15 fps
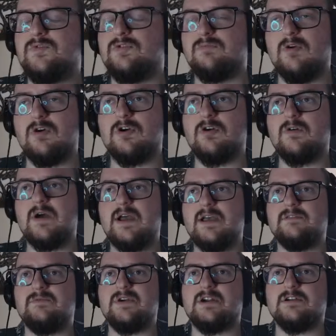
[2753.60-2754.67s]
tomorrow,
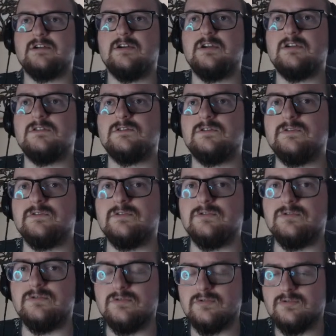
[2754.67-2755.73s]
and we're going
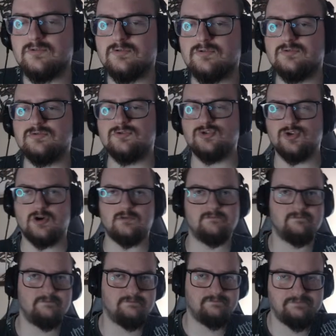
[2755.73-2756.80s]
to draw.
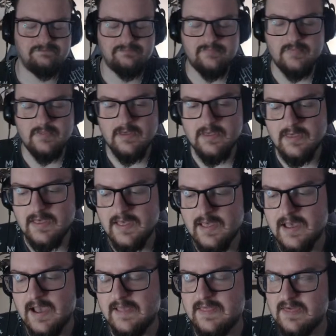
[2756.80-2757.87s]

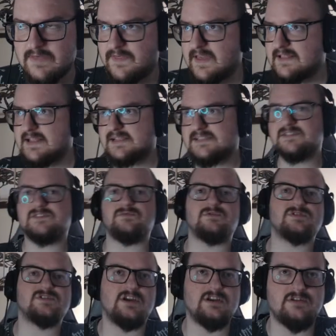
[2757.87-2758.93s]
And I think that's
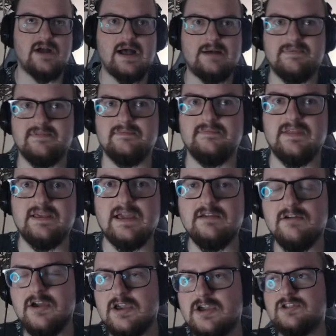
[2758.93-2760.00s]
what's going to happen. Like
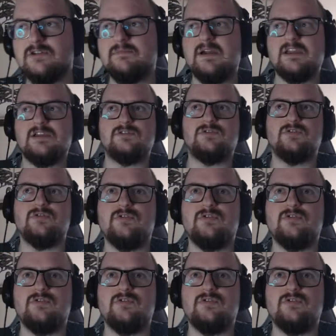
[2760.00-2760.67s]
I'm going to make